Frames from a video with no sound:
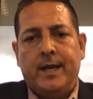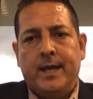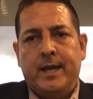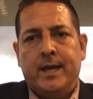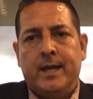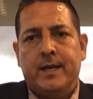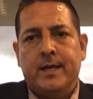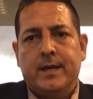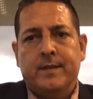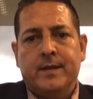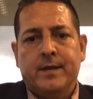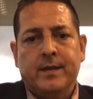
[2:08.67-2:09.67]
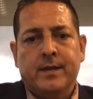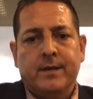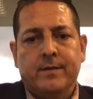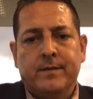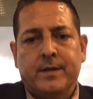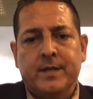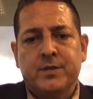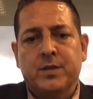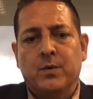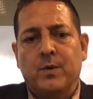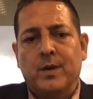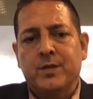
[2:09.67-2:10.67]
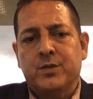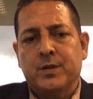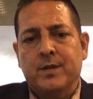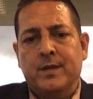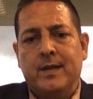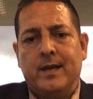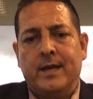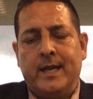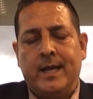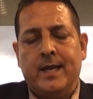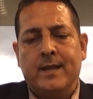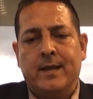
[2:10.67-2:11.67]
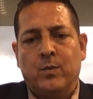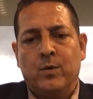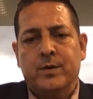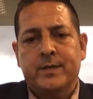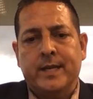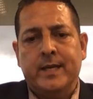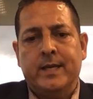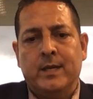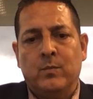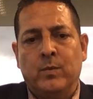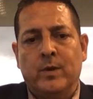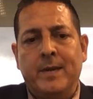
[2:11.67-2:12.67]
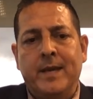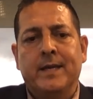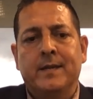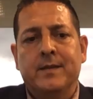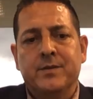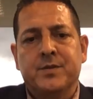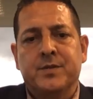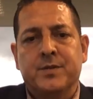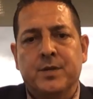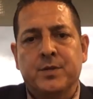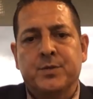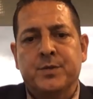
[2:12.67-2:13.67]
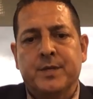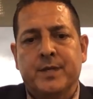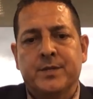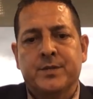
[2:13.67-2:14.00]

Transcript: And the consideration that, again, that we're taking when making these decisions is,